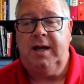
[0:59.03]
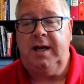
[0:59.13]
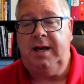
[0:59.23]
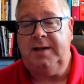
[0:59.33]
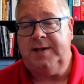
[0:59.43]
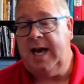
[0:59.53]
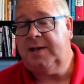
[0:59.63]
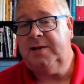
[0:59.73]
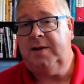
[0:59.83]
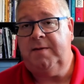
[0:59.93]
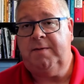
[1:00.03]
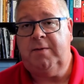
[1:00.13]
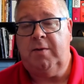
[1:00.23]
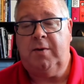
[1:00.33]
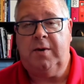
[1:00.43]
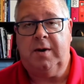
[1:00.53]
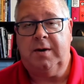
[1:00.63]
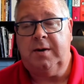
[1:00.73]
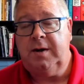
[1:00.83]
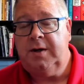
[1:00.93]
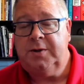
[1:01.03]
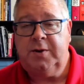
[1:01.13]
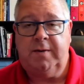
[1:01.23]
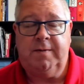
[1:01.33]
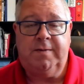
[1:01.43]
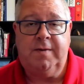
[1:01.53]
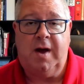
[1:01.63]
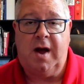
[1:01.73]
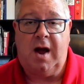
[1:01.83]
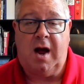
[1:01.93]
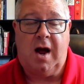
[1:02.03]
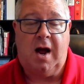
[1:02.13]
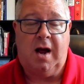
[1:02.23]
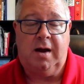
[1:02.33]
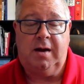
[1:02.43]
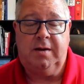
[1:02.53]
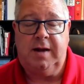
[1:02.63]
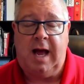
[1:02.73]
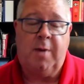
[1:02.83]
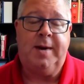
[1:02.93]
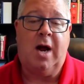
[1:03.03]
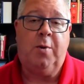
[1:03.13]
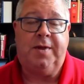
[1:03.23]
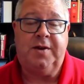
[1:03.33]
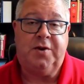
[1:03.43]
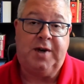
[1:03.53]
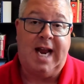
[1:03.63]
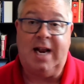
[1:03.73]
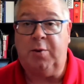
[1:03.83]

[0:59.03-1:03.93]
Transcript: It is excellent for sort of helping out with the circadian